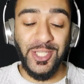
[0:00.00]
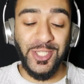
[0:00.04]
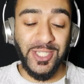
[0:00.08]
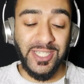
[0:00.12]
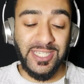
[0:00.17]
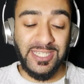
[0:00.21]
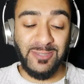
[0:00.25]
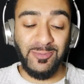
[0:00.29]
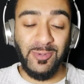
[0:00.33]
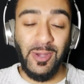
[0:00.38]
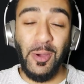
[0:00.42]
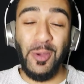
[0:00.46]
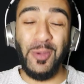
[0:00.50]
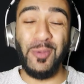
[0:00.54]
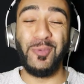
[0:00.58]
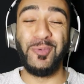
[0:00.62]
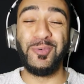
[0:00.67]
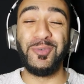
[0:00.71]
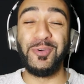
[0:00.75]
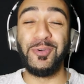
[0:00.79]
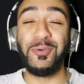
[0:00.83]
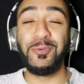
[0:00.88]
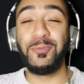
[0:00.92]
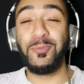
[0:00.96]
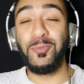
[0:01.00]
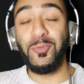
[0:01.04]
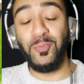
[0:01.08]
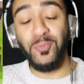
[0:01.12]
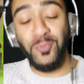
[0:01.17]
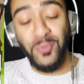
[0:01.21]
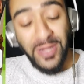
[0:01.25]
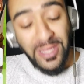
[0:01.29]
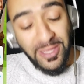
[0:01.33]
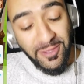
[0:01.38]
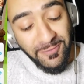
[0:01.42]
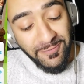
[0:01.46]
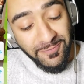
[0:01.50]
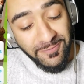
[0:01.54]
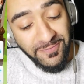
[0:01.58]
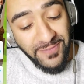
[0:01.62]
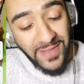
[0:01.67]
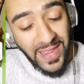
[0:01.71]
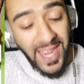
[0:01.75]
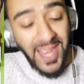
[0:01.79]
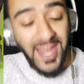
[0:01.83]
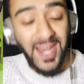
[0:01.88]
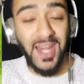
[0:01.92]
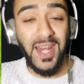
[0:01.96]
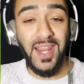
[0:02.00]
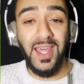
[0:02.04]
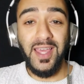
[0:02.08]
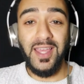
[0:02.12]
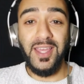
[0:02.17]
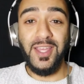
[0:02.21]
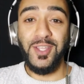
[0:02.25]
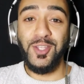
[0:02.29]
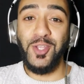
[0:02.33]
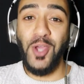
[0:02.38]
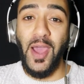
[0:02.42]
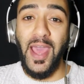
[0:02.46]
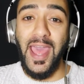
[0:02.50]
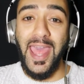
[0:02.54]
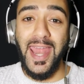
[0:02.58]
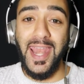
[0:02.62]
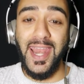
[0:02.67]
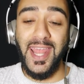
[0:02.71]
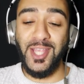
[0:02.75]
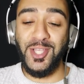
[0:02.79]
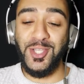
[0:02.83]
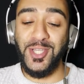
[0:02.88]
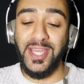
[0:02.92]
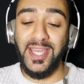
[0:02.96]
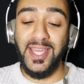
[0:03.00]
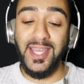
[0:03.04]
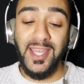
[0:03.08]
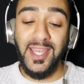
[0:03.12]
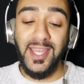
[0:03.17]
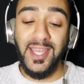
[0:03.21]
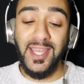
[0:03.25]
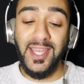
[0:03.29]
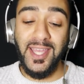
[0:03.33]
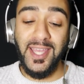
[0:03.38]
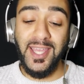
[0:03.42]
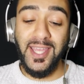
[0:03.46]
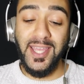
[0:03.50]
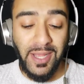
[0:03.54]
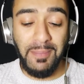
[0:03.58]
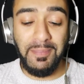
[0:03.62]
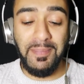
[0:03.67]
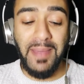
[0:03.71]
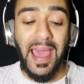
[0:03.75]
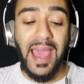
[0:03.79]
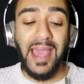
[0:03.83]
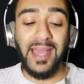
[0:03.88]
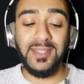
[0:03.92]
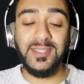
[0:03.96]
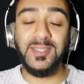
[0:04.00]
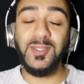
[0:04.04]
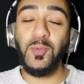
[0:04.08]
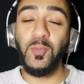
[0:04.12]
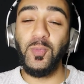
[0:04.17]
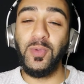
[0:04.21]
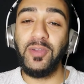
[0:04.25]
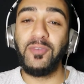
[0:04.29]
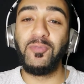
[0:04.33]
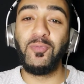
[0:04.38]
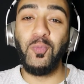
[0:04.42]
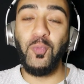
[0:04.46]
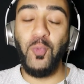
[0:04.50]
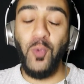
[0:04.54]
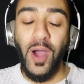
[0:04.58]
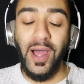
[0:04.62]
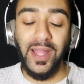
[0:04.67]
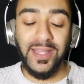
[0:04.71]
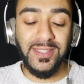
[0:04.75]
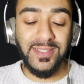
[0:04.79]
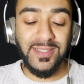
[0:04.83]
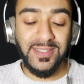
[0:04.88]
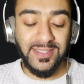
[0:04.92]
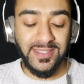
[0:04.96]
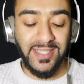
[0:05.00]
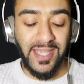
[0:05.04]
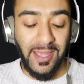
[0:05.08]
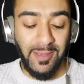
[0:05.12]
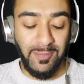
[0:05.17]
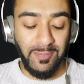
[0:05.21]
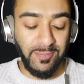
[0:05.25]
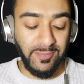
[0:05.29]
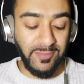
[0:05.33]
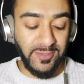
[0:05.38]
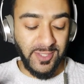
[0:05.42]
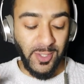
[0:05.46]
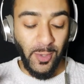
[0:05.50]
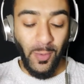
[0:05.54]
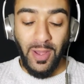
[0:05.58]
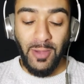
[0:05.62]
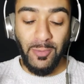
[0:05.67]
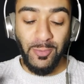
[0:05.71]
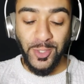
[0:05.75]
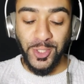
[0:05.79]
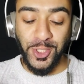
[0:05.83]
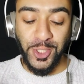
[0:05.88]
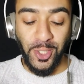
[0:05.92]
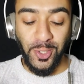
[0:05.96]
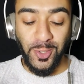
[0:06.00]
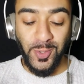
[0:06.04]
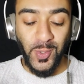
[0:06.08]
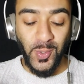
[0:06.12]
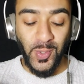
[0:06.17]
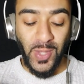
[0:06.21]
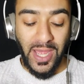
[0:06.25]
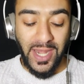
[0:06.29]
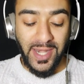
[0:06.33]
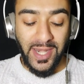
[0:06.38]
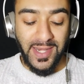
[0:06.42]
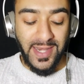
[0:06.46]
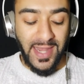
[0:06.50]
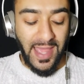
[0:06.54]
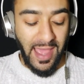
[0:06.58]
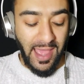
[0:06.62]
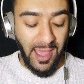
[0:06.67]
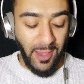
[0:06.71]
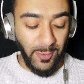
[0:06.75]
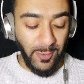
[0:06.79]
more energy as well. It will refill your energy to the max with one sim. So I will show you that